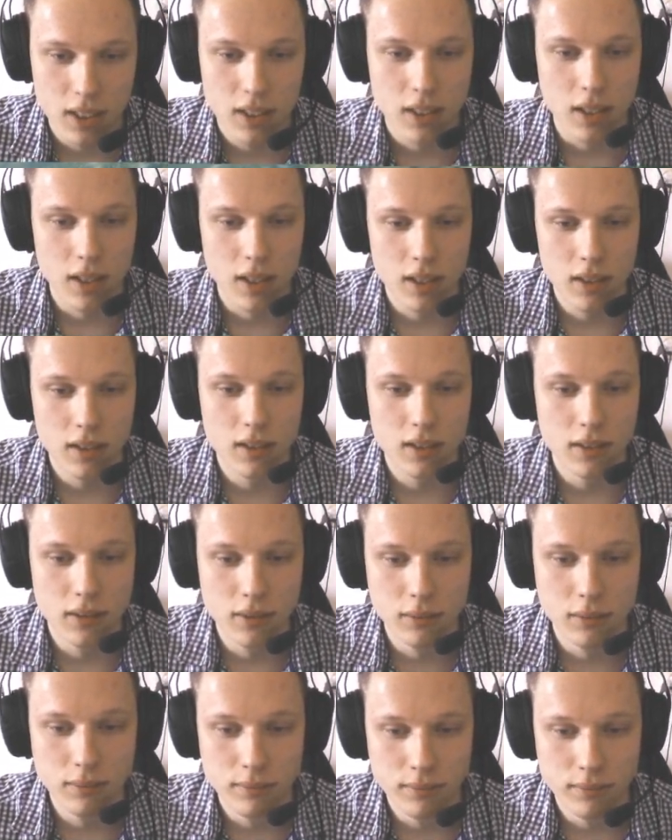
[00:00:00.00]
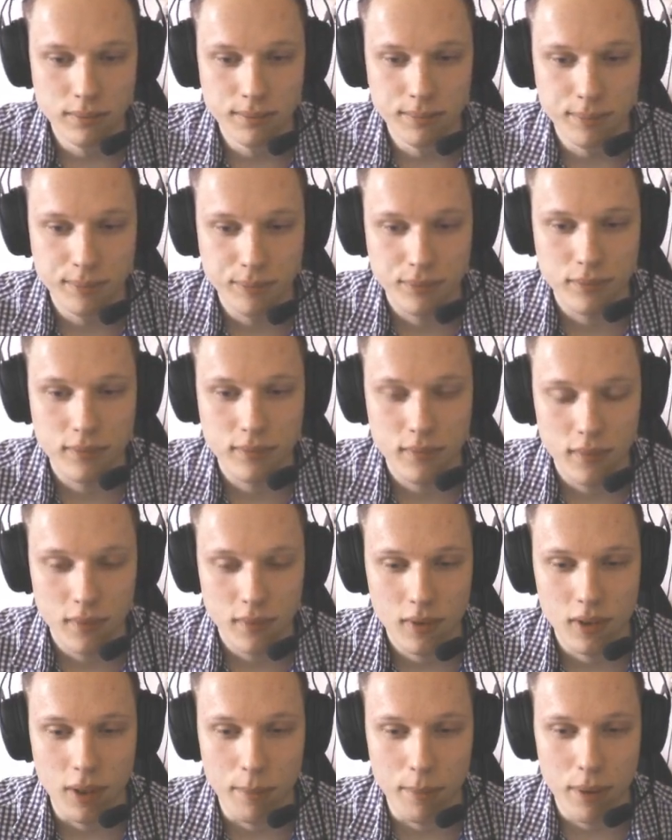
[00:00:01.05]
Um,
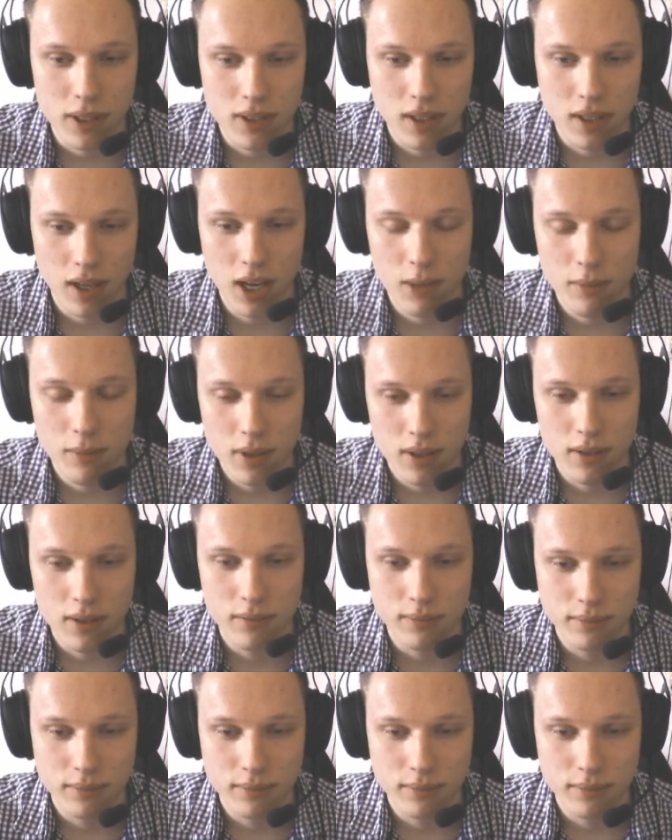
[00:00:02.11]
the best climber,